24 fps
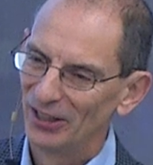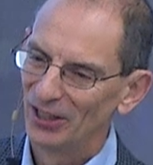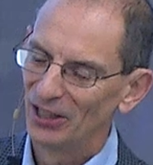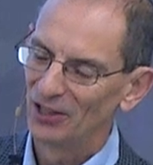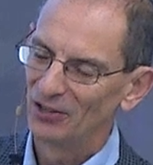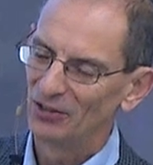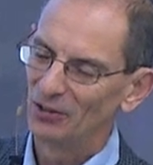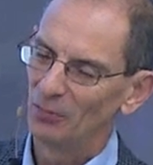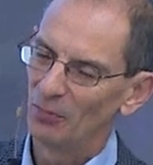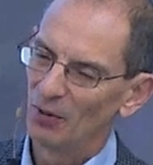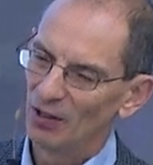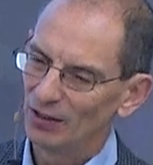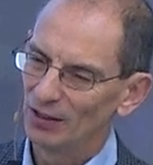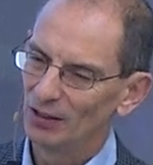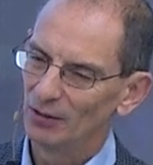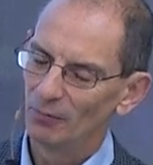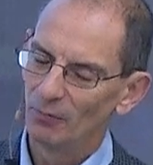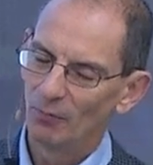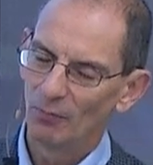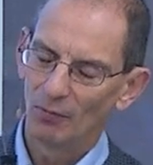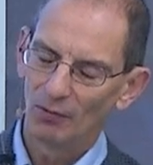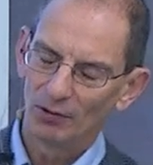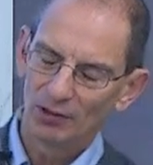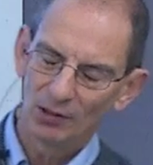You know,
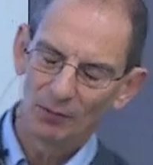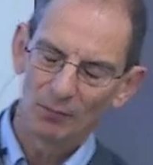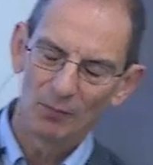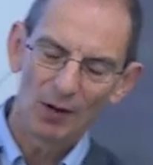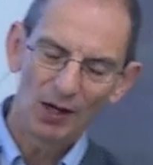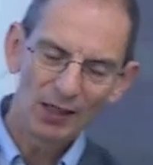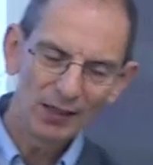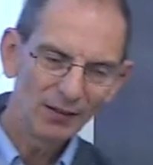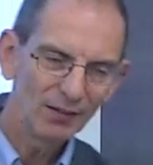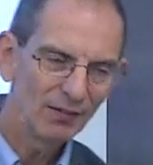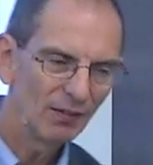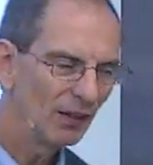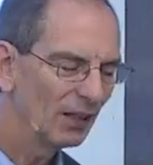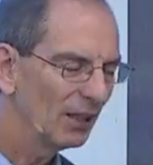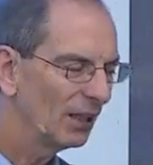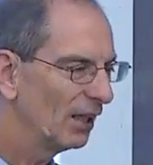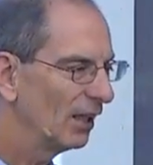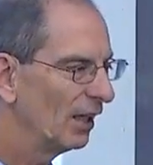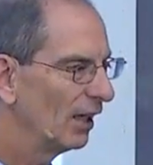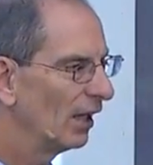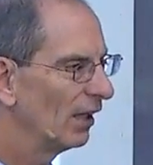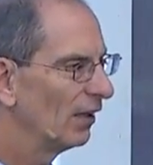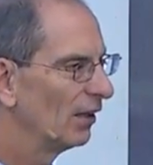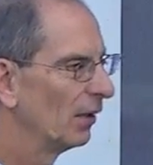you might think
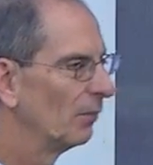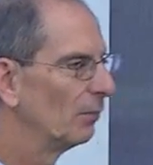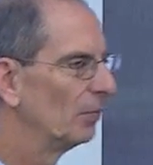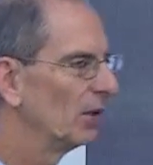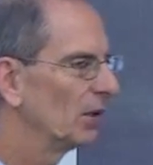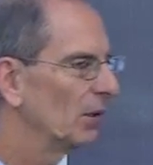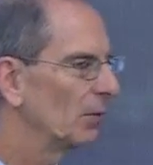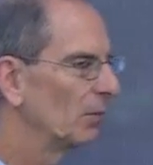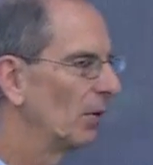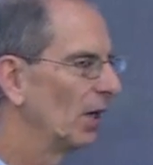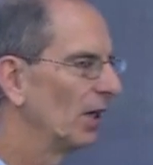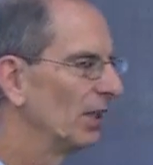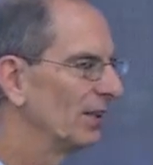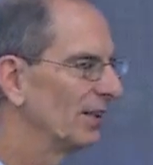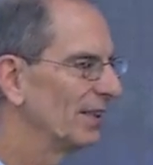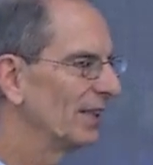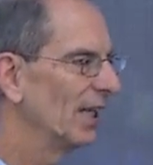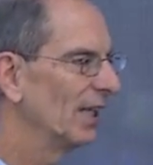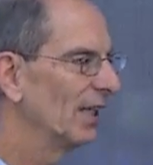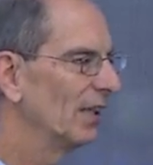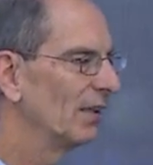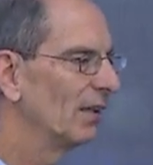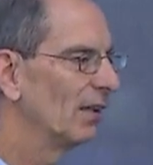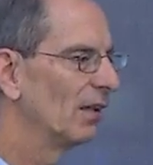he'd end the book by
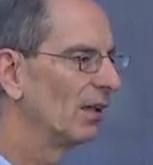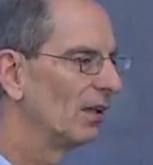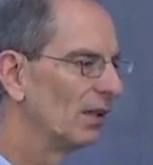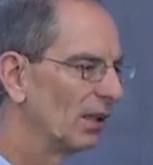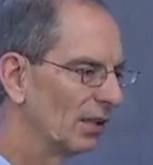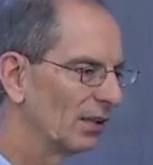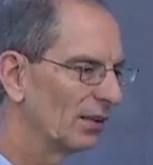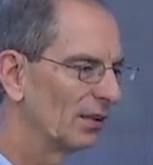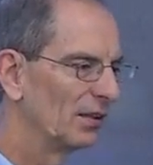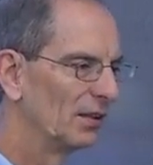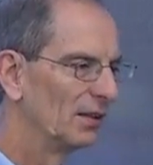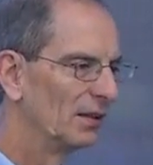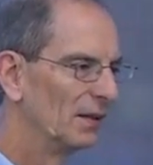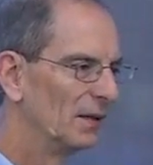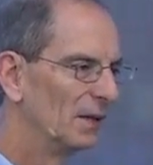saying, look,